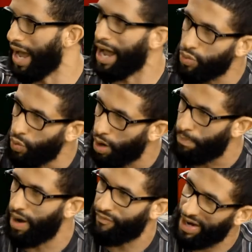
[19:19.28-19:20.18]
annual
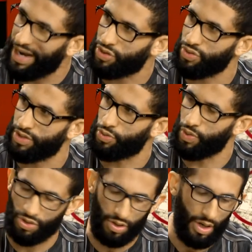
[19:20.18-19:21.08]
uh, financial
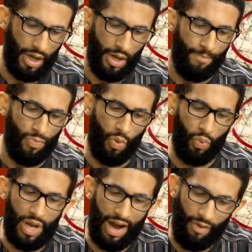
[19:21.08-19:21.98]
situation. Mm.
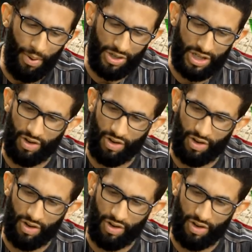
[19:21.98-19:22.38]
We have a budget of